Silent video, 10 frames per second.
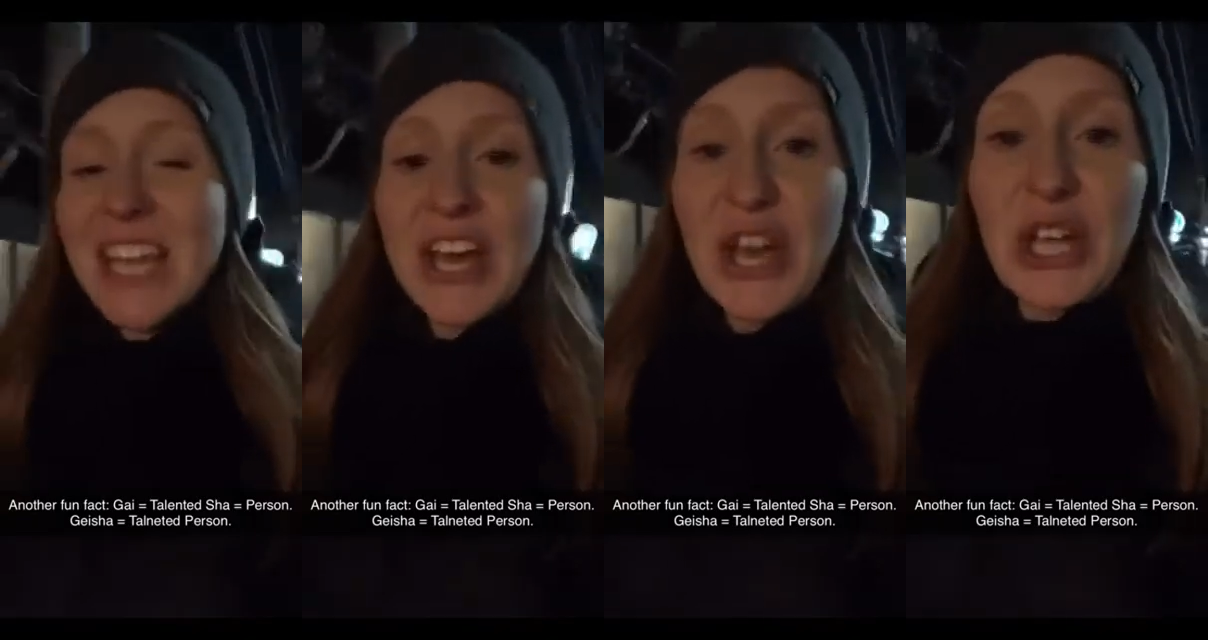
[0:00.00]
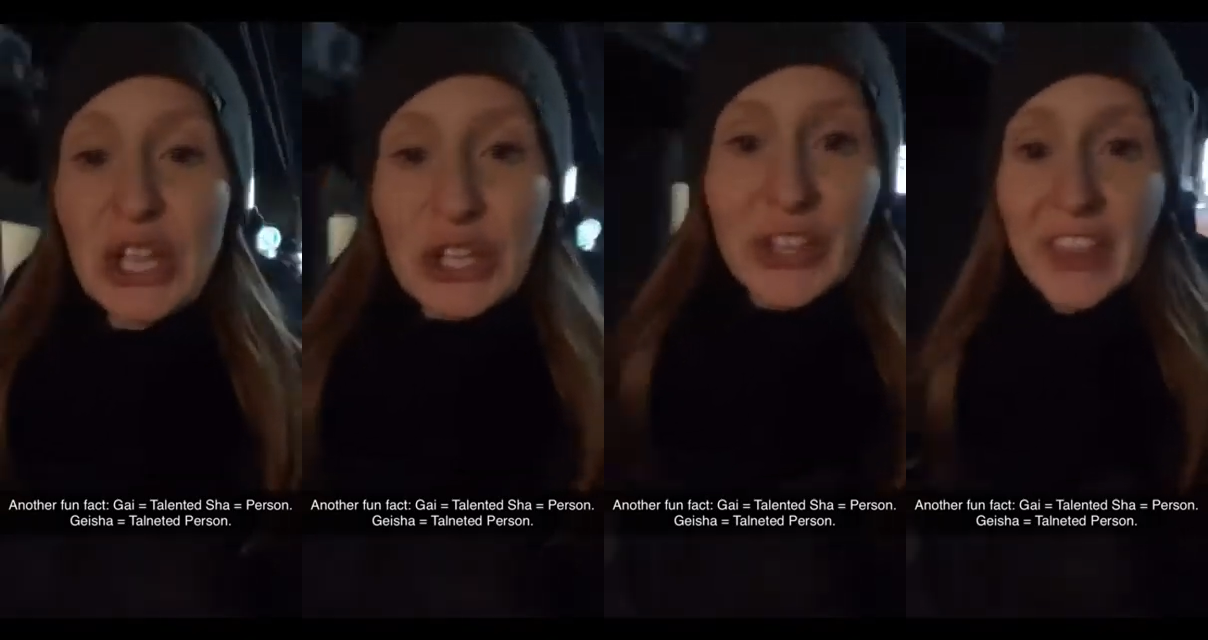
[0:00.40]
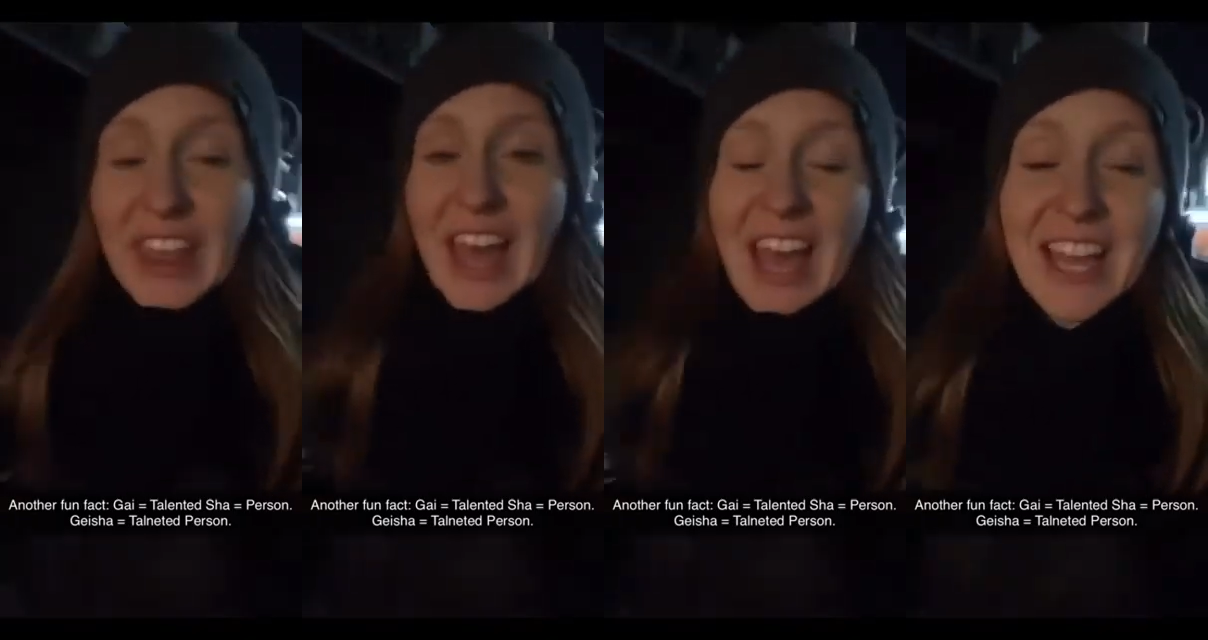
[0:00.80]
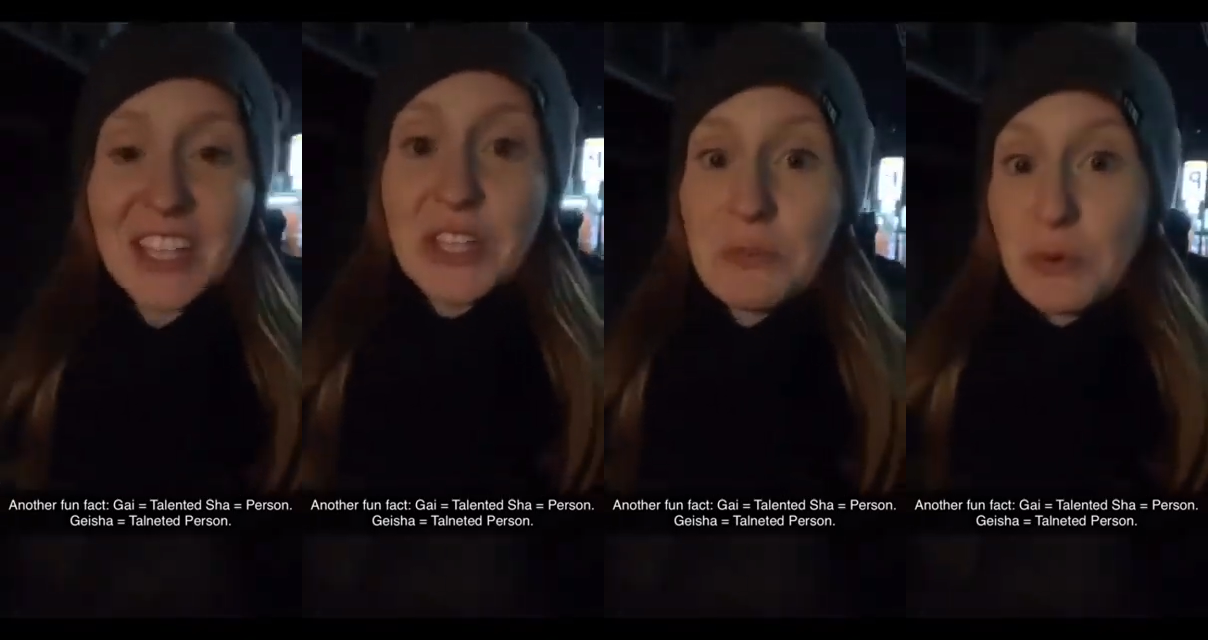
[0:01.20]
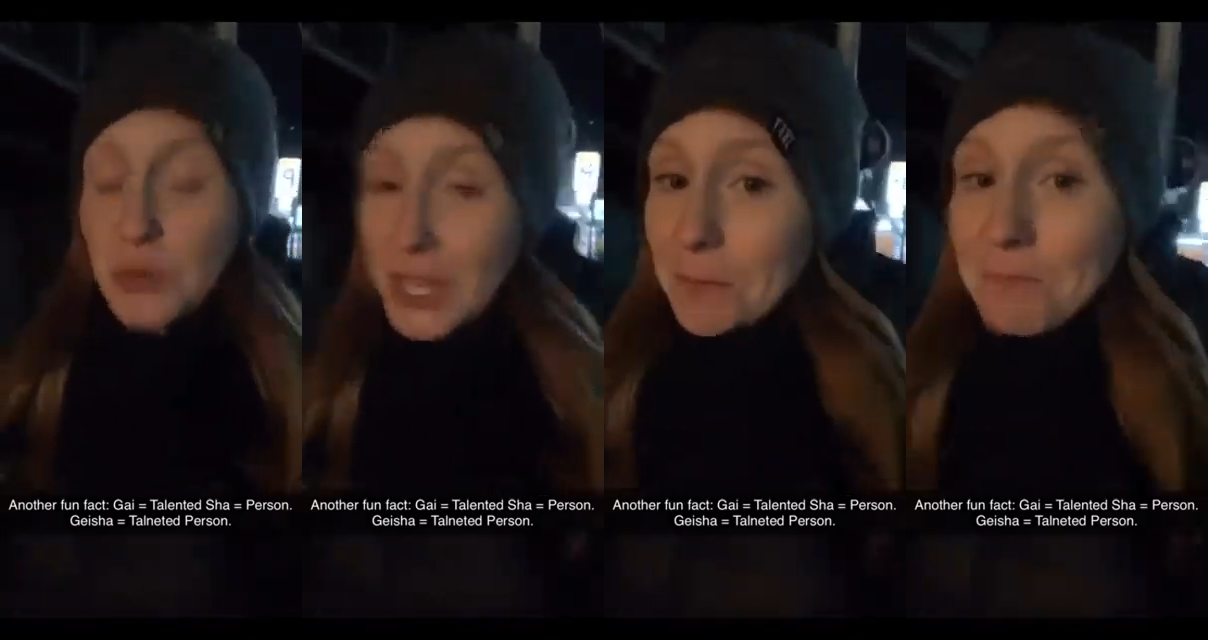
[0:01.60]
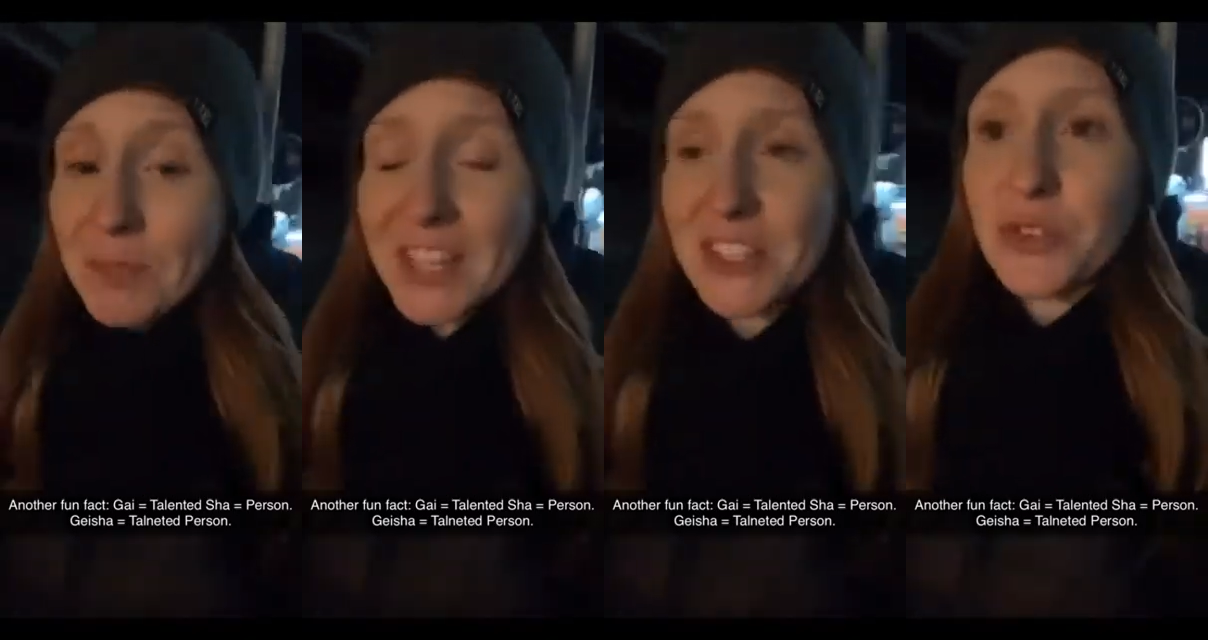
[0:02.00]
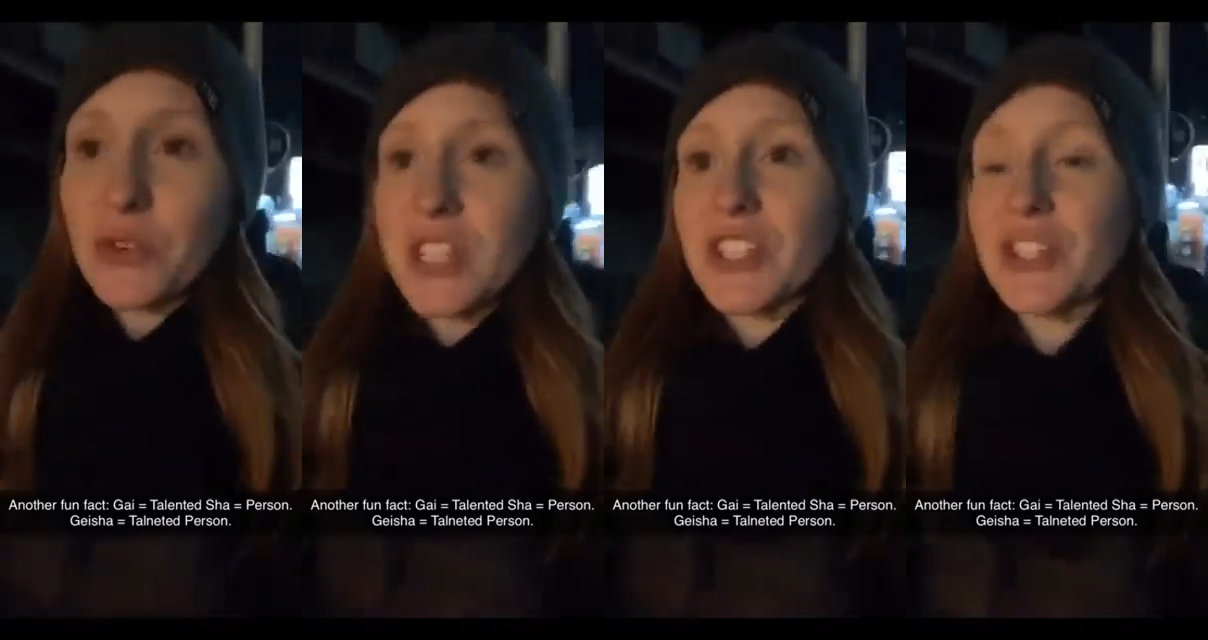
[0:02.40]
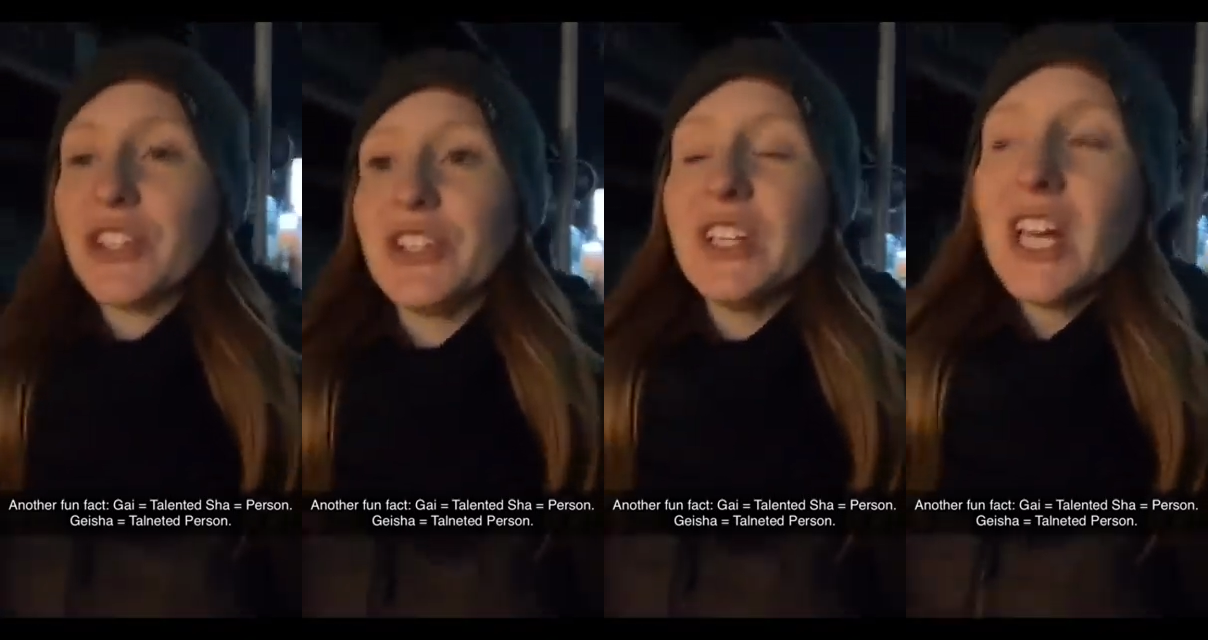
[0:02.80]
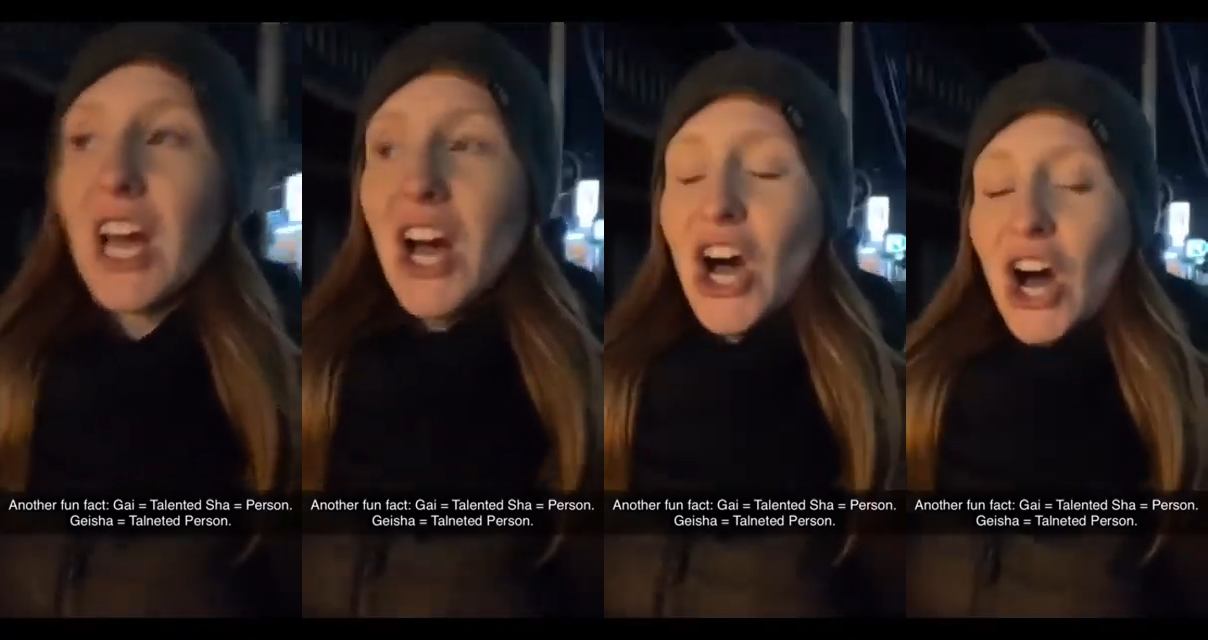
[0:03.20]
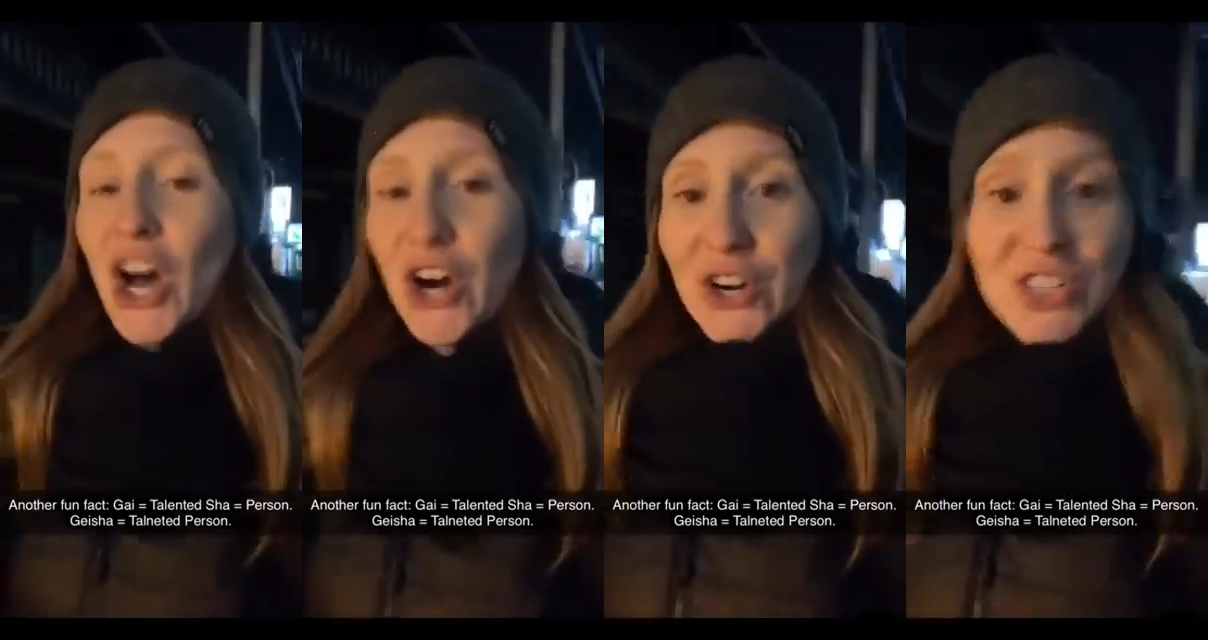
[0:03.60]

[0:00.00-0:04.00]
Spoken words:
Learned that kabuki is a traditional art